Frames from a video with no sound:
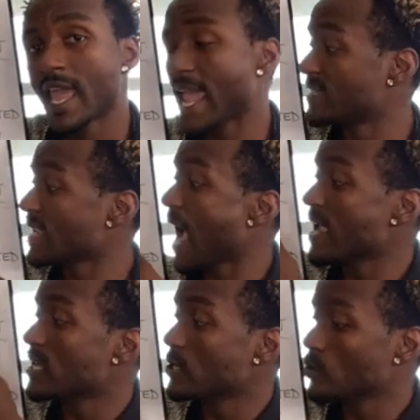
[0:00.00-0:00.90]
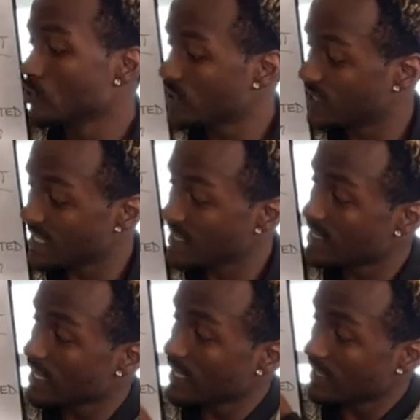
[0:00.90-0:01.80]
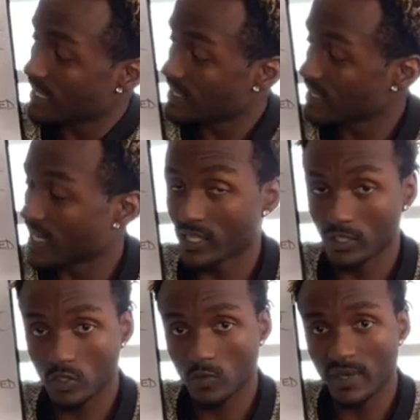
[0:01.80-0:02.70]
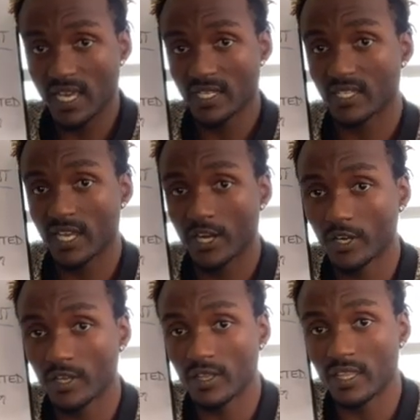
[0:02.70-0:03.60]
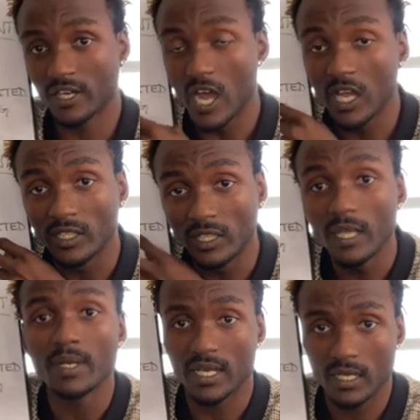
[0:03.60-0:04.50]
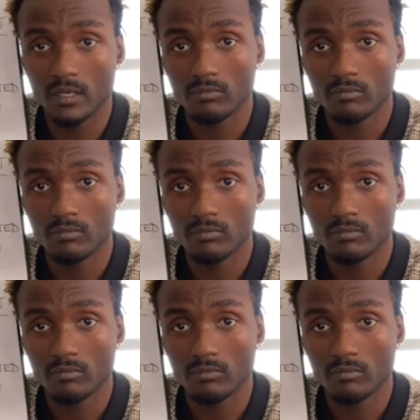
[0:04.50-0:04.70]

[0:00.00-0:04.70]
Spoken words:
is I use these skills because they're unlimited.